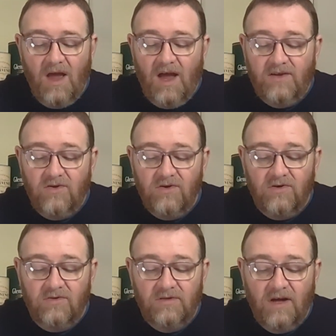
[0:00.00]
I don't
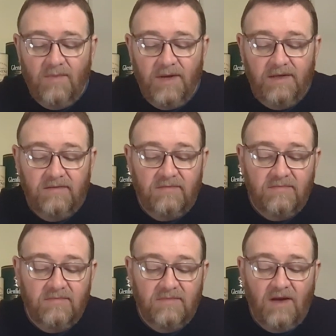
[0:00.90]
know. I
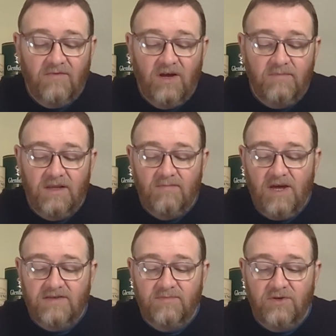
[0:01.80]
mean, I've got to admit, the
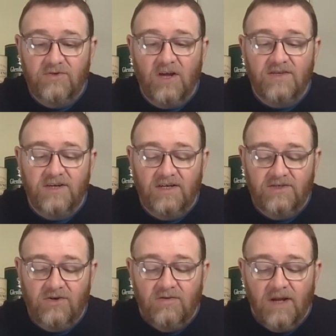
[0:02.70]
Master Brewer's got a
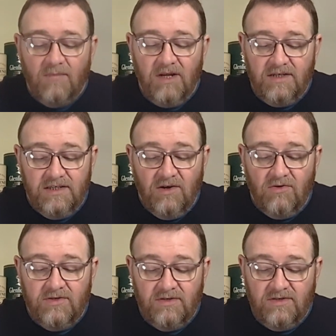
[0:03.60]
signature on like a bloody
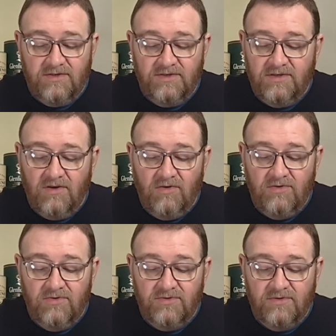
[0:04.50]
doctor, because God
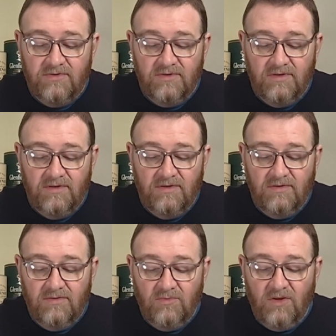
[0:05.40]
knows
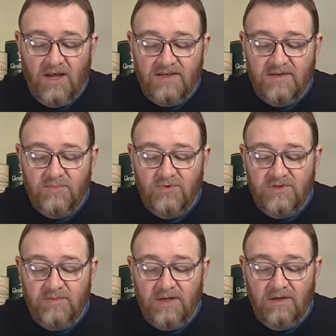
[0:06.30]
what that's
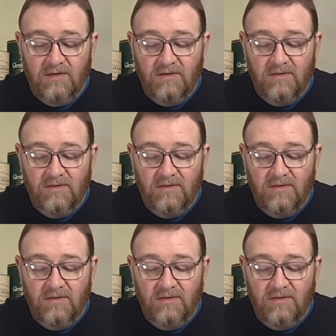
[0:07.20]
supposed to be.